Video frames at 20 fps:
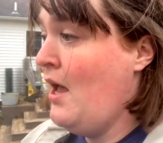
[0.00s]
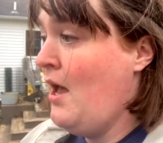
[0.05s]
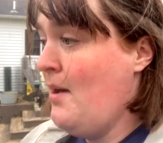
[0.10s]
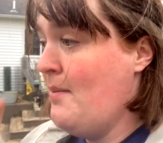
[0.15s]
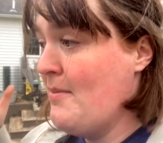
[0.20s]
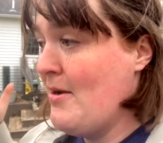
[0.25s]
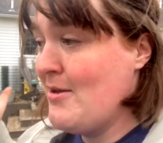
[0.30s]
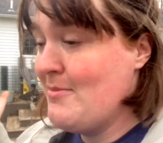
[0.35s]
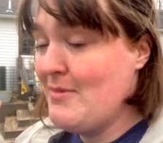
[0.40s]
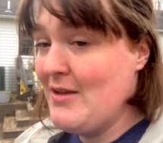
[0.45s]

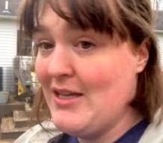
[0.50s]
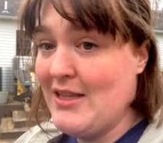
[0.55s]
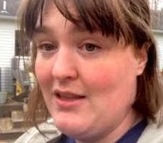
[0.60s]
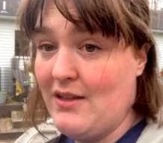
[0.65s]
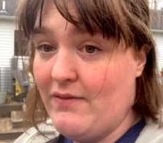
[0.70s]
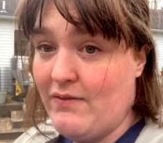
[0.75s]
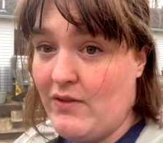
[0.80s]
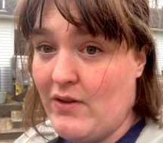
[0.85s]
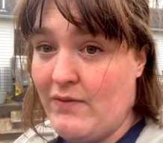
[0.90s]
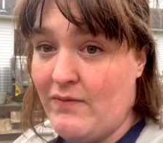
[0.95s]
might be in the
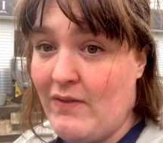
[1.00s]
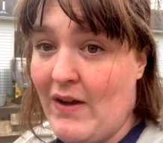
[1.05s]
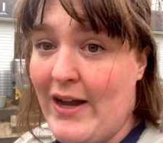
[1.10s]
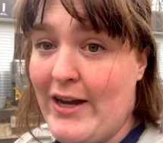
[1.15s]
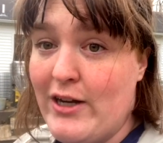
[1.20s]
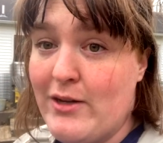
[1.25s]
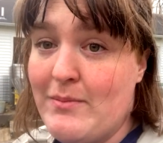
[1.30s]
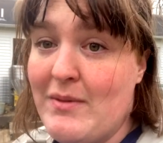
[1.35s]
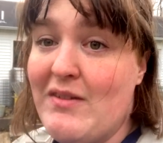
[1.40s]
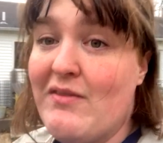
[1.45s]

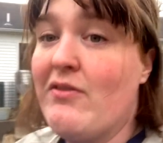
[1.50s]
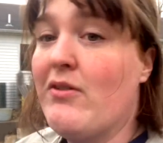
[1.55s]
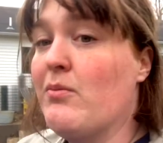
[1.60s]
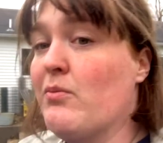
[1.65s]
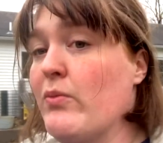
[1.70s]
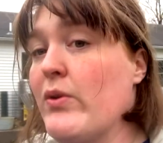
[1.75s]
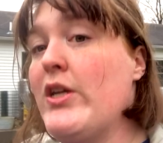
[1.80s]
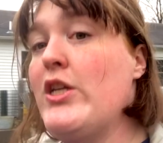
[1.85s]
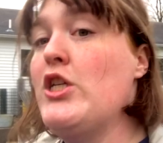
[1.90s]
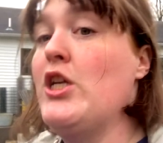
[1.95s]
environment from
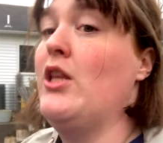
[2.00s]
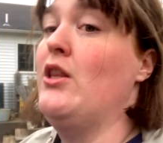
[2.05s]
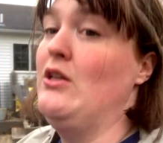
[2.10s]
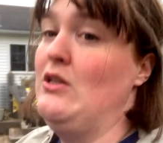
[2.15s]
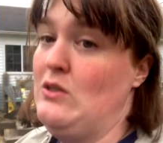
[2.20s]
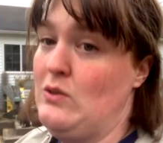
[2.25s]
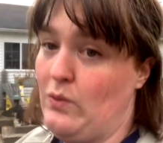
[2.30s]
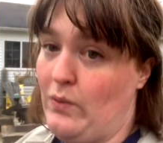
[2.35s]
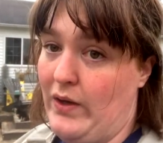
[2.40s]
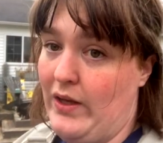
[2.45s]
reaching the
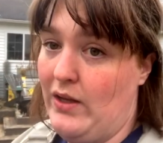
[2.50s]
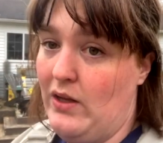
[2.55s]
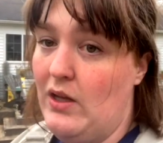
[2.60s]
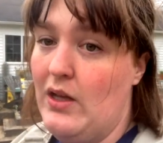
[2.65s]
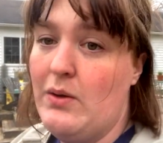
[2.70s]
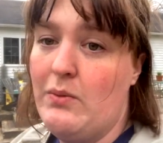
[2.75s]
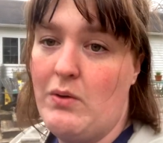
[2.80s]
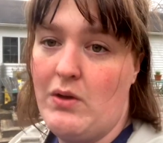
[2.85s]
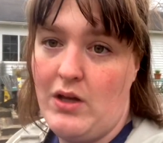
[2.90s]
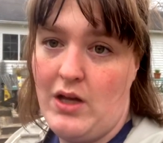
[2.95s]
soil
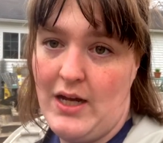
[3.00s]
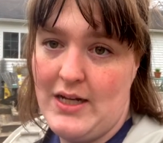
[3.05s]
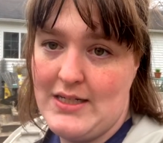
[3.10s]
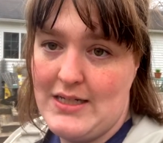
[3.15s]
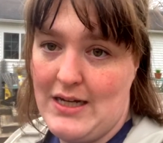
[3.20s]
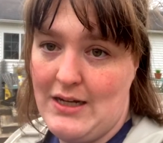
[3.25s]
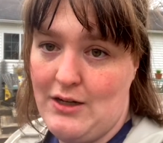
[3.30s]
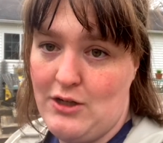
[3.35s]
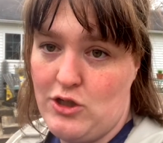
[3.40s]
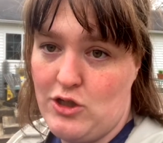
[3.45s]
and will cut
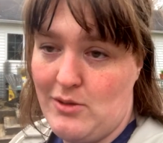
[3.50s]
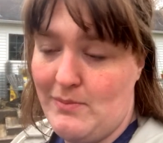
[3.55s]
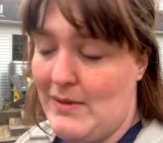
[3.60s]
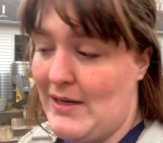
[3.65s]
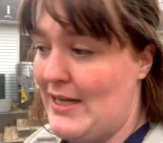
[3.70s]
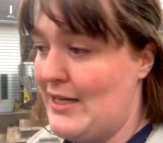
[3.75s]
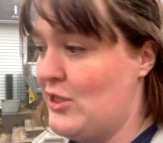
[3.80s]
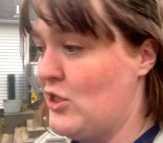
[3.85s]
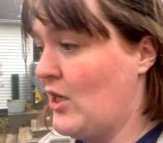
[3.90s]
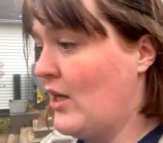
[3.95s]
down on
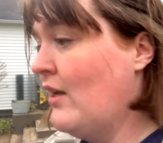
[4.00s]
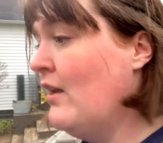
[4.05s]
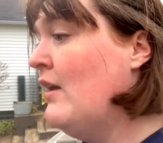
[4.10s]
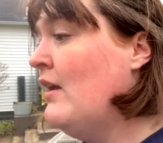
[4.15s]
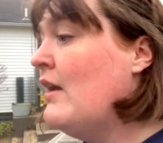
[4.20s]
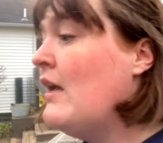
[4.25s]
germination